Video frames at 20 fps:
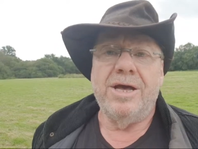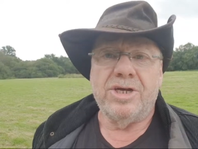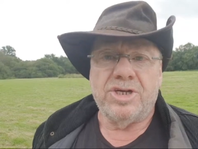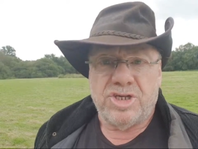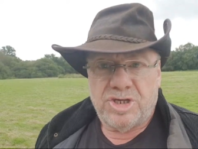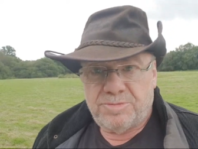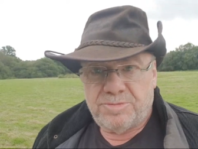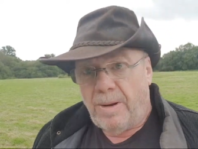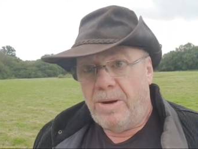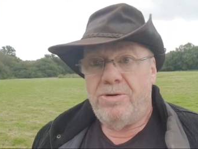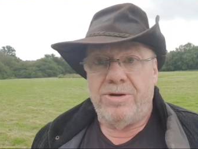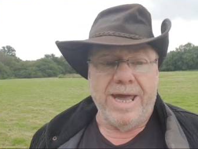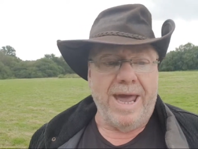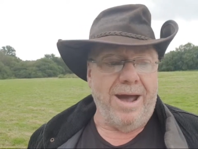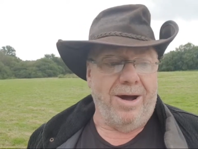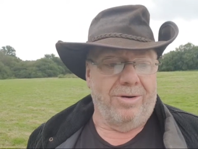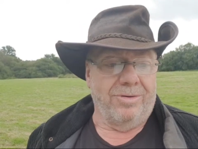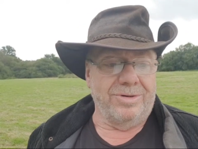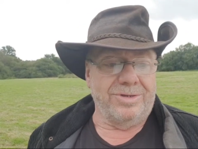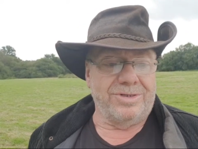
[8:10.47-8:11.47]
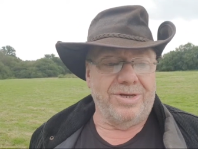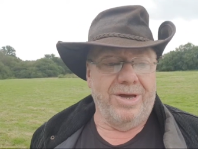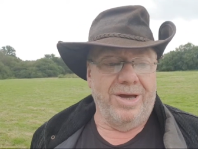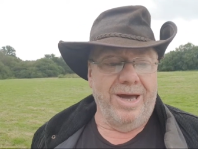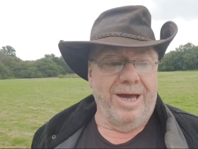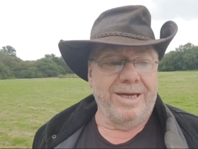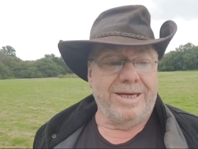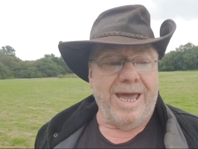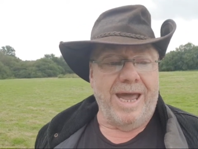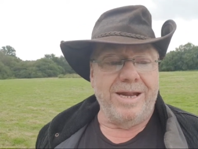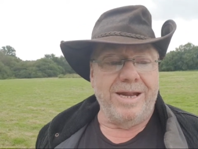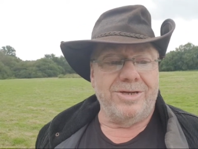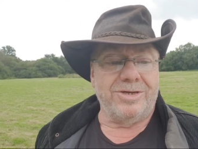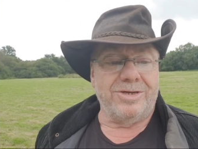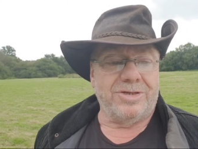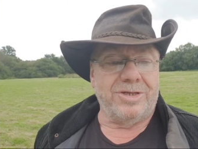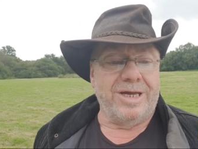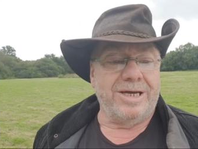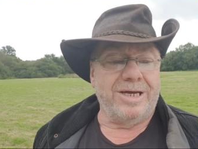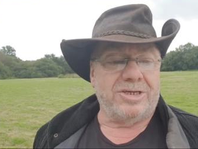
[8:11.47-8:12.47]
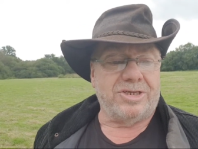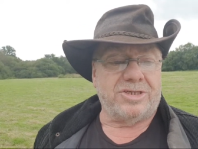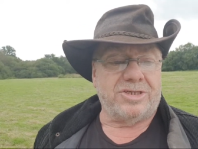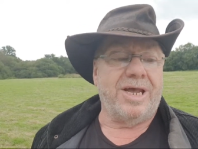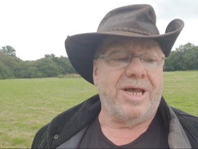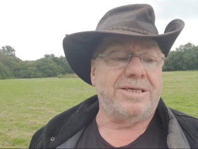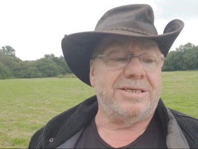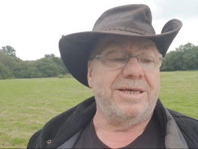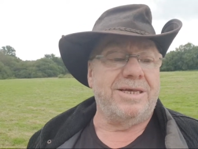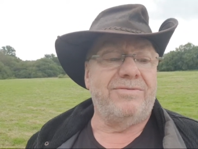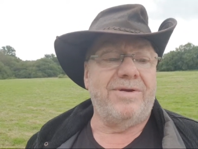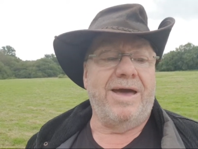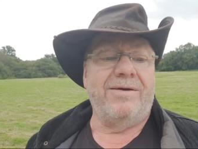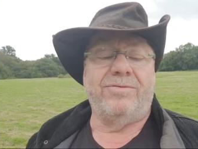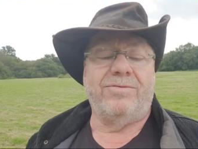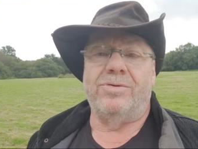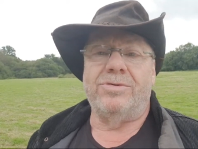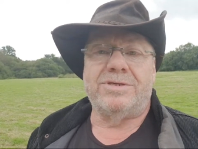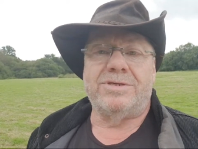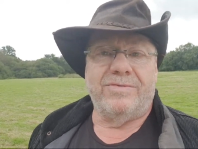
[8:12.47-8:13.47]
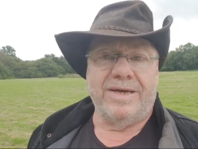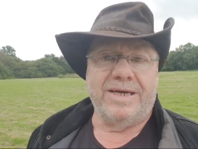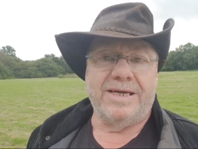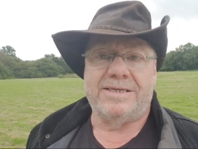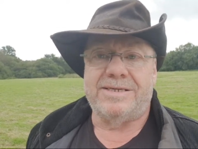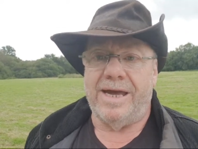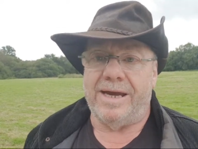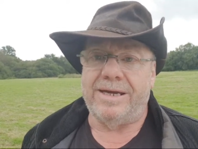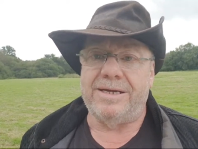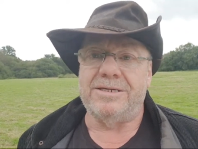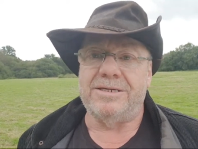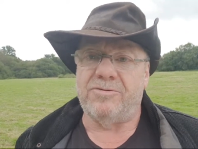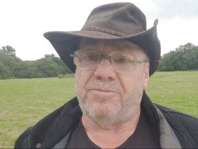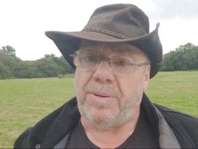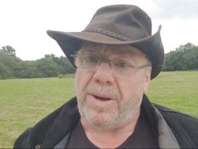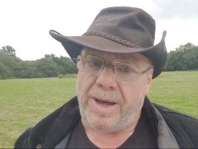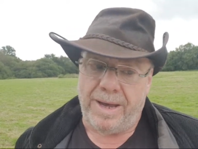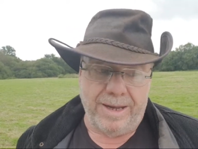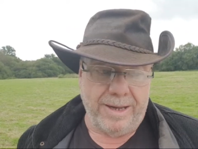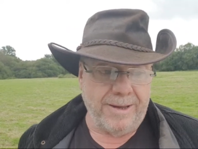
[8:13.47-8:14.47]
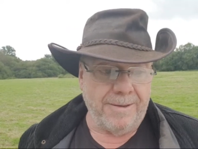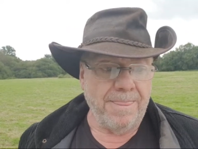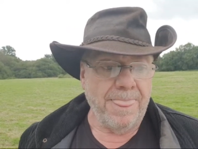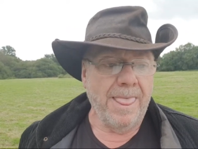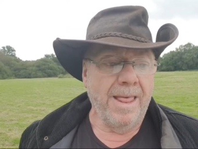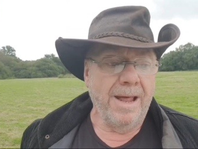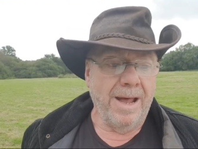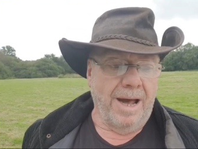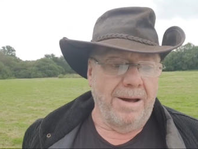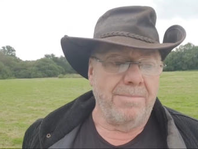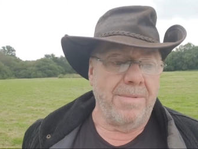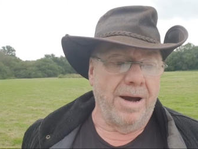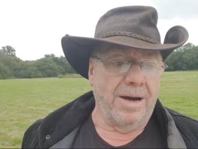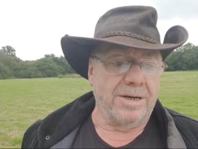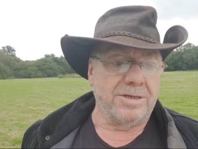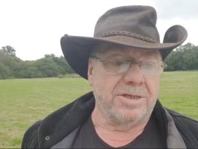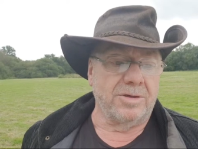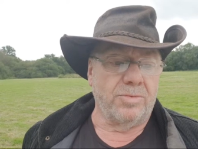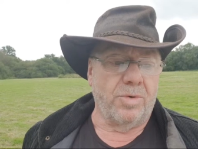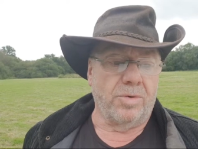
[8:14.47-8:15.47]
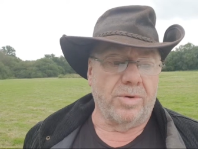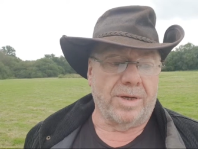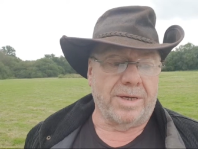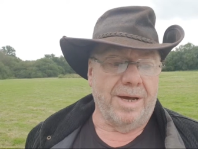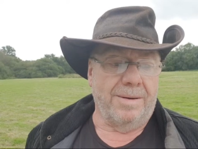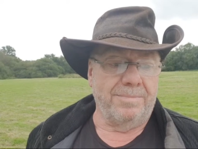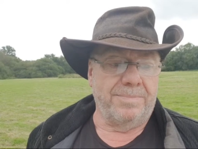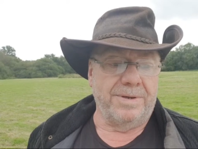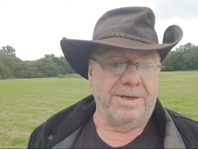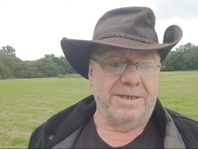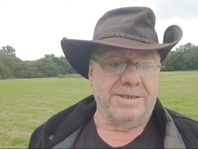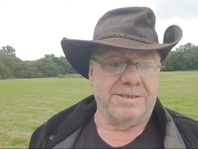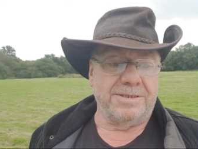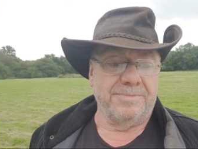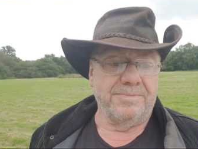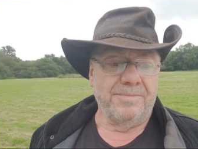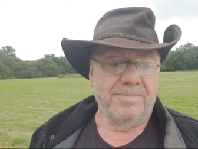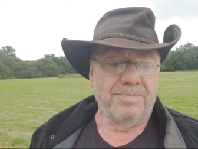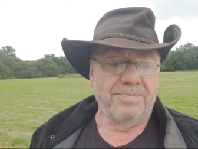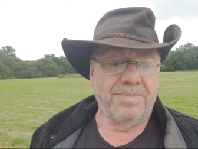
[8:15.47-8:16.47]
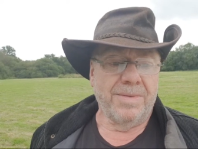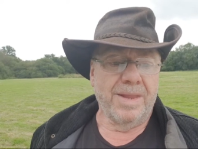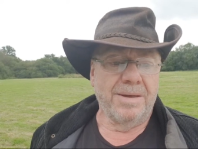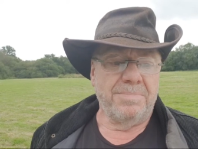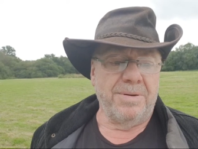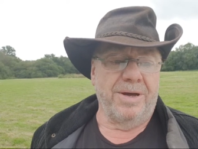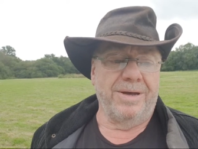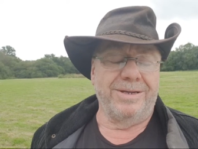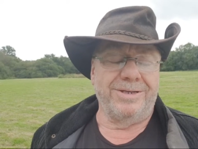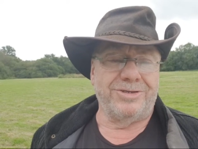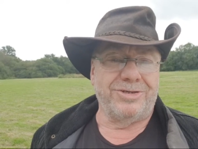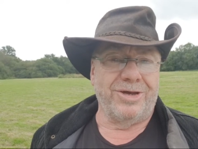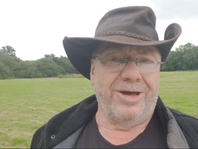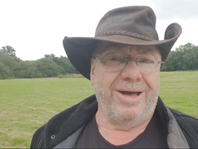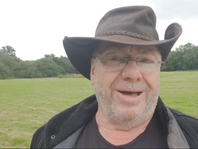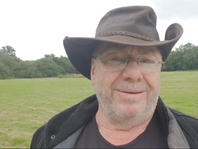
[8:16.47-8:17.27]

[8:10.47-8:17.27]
spoke out against the excessive levels of executive pay amongst the water companies. But